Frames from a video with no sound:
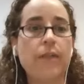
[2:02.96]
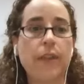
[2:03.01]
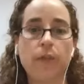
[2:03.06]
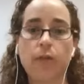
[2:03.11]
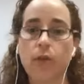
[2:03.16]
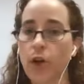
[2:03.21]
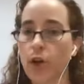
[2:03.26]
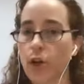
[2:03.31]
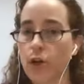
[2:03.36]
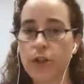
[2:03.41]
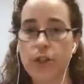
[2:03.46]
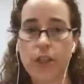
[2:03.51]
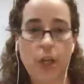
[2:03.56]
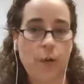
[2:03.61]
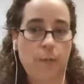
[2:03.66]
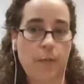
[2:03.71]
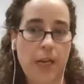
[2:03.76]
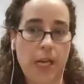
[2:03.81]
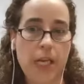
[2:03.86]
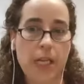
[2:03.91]
they've got a
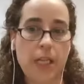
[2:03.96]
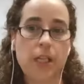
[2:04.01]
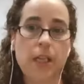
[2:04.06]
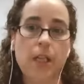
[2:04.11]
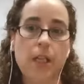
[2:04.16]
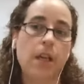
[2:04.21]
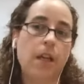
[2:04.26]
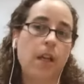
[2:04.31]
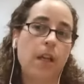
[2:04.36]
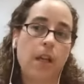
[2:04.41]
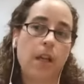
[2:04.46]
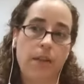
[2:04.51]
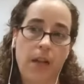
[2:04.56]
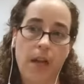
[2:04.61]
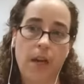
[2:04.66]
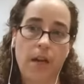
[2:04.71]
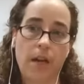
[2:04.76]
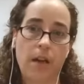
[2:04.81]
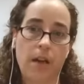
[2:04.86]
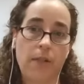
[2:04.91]
long-term need,
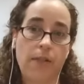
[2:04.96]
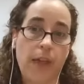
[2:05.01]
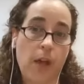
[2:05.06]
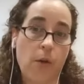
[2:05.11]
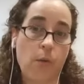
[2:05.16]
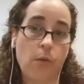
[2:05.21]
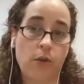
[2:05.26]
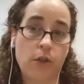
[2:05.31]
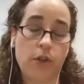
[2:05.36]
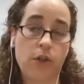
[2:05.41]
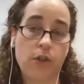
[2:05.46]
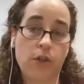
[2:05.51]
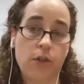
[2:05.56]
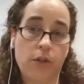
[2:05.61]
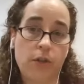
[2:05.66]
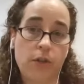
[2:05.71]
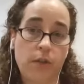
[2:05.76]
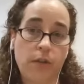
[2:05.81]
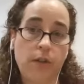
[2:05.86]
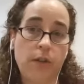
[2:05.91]
then
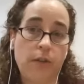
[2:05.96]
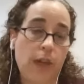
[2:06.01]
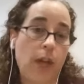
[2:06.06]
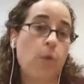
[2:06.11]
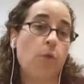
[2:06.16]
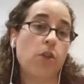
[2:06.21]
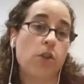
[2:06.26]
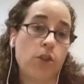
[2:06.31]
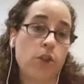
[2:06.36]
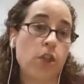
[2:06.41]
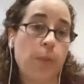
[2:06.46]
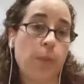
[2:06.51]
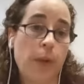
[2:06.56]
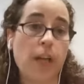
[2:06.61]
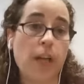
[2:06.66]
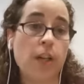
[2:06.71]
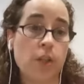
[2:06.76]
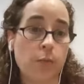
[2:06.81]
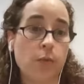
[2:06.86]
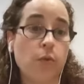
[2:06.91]
should be
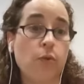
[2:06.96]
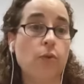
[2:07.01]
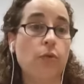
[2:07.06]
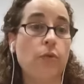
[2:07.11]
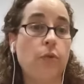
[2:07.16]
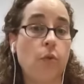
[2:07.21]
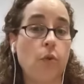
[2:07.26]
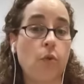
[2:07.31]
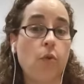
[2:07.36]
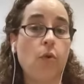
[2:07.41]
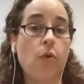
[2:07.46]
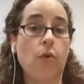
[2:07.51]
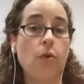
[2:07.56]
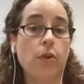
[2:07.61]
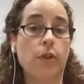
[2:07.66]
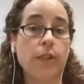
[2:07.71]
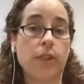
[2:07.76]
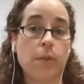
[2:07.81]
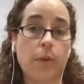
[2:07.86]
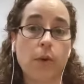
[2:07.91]
eligible
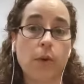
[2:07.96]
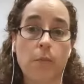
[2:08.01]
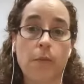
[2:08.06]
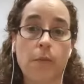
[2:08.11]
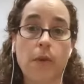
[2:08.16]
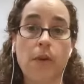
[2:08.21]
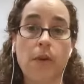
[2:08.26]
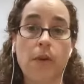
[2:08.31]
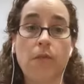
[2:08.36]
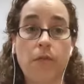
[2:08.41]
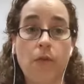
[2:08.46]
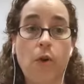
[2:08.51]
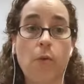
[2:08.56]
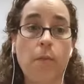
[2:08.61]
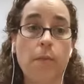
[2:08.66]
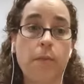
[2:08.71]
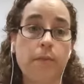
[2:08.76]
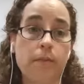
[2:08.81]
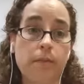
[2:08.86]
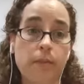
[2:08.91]
for some equipment
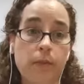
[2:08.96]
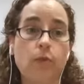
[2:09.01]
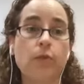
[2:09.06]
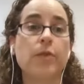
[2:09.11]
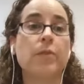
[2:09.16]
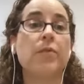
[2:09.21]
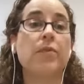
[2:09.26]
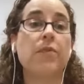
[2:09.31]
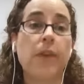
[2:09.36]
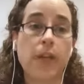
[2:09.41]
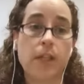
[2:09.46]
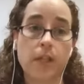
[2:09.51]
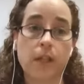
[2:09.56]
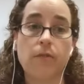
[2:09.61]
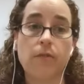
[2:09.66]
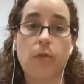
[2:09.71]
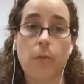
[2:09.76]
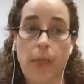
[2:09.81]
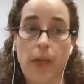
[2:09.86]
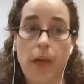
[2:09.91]
from or some
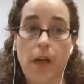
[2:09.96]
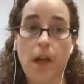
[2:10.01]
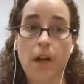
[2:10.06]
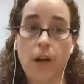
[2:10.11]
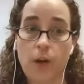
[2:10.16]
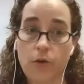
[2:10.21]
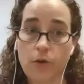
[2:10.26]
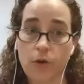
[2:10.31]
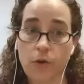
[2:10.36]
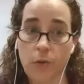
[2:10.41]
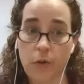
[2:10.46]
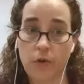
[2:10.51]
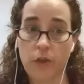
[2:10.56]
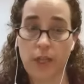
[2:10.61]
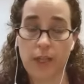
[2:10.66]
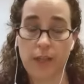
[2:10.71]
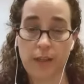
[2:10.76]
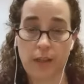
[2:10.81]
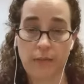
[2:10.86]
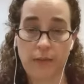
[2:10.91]
funding from their local
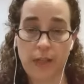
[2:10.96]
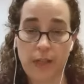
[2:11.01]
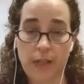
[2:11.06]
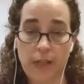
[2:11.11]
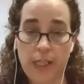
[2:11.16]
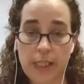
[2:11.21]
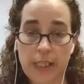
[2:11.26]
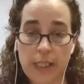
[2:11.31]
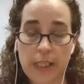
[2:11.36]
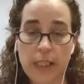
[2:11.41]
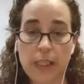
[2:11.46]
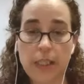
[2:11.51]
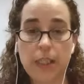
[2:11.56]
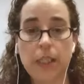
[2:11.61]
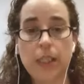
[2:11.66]
wheelchair service.